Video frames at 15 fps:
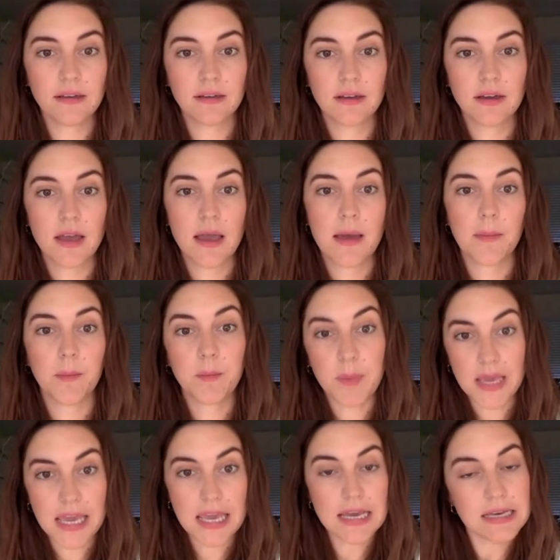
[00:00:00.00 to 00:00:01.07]
B, the
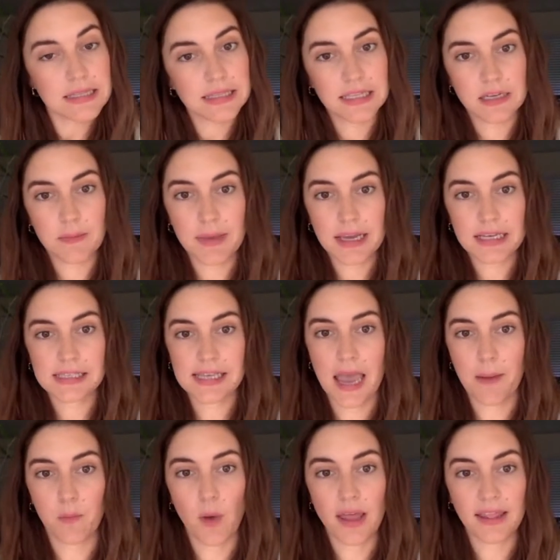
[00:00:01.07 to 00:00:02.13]
Dominguez Gap
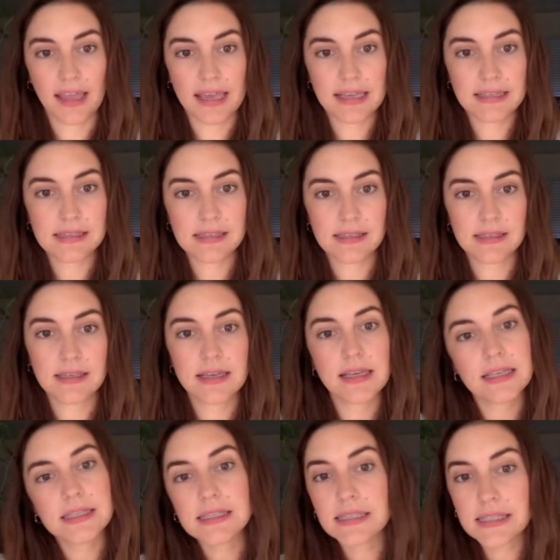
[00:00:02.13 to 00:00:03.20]
Wetlands,
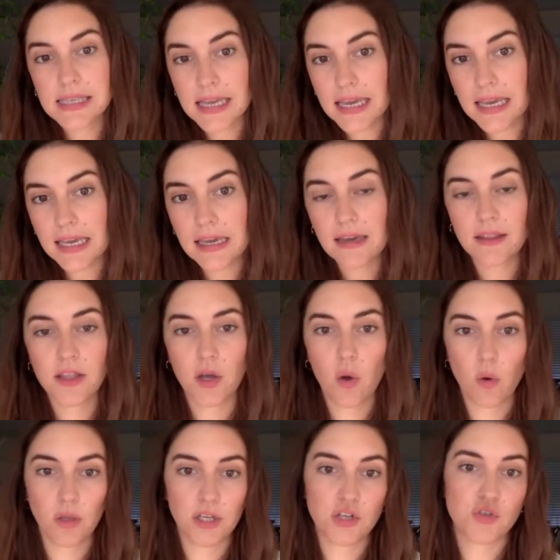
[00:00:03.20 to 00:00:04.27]
C, the Golden Shore
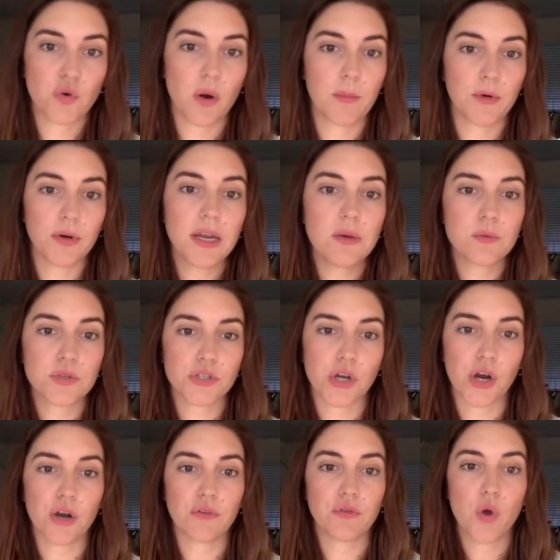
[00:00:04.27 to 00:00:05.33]
Marine Reserve,
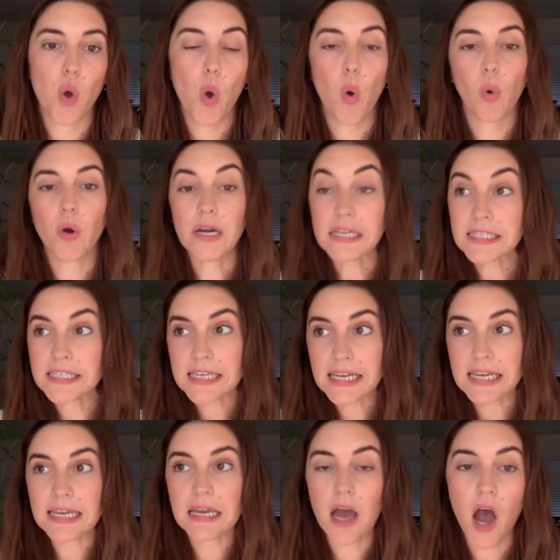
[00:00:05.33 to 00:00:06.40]
or D,
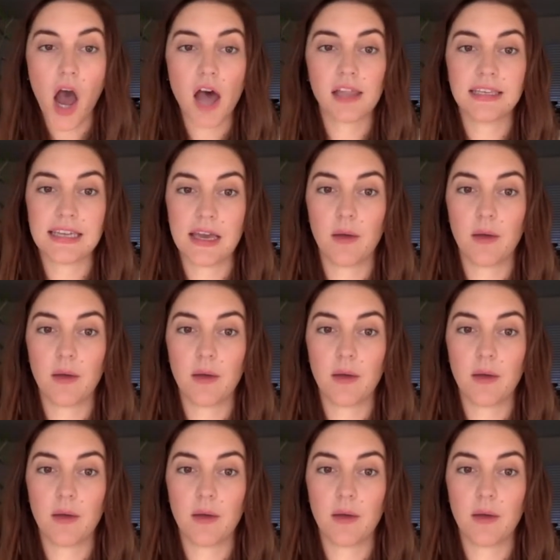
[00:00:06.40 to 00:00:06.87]
Hollydale Park?